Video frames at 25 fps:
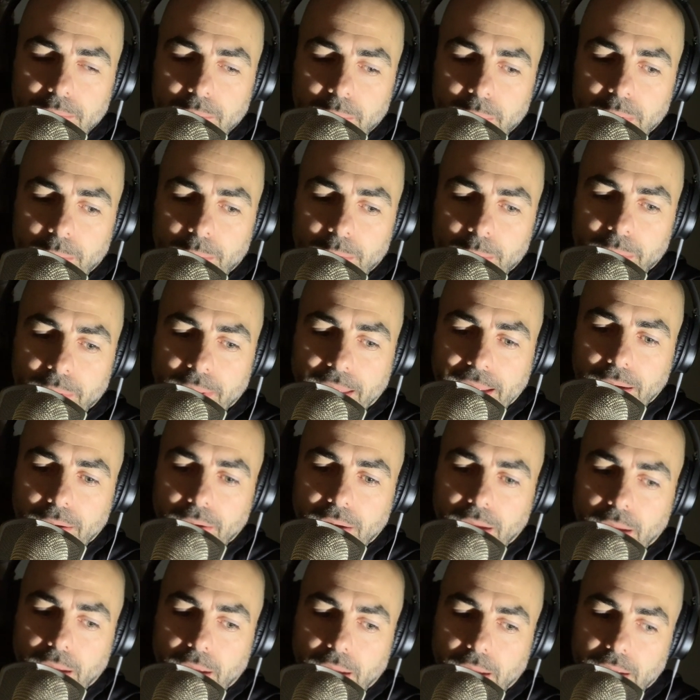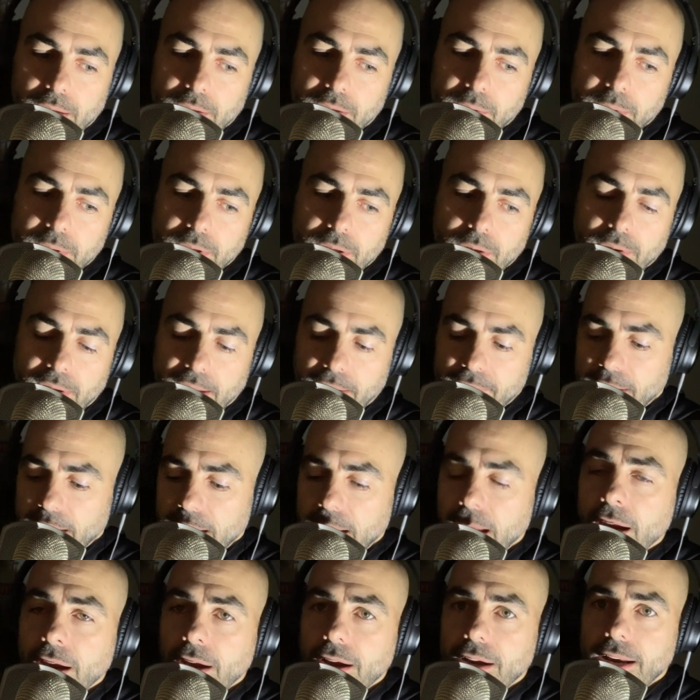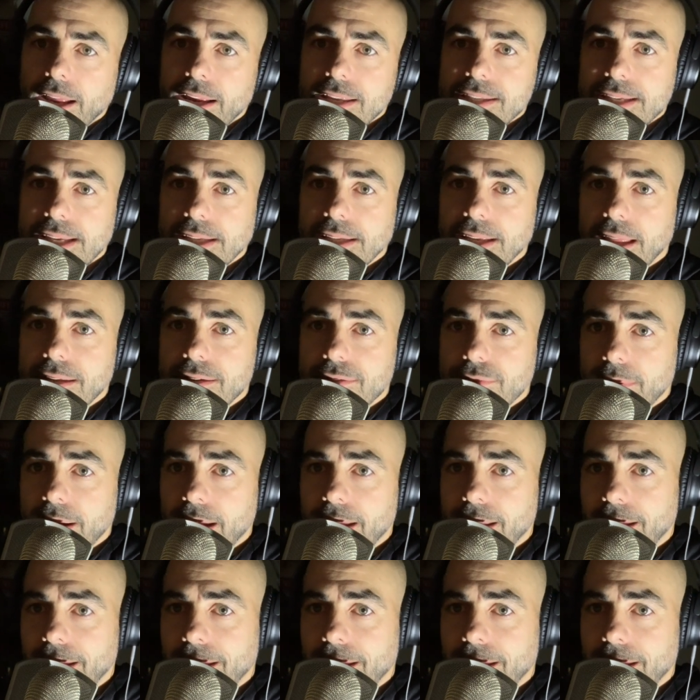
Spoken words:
People would be like, yeah, you don't have any hair. And I'd say, yes, right.